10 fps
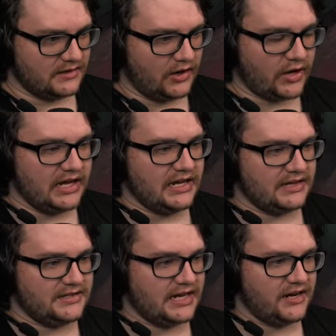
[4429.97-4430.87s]
Okay,
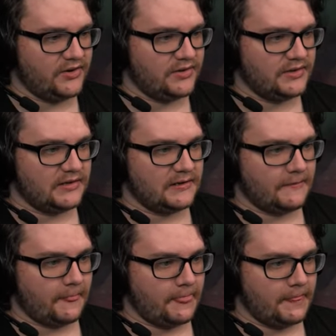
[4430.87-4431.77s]
yeah, down,
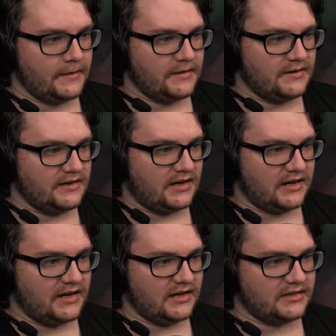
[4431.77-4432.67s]

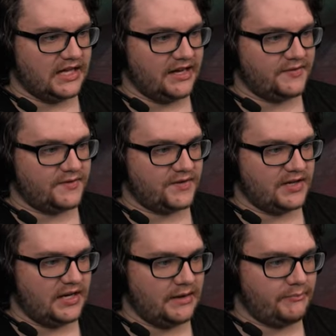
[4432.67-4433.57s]
uh, left,
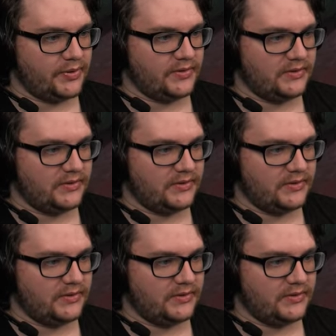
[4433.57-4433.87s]
up,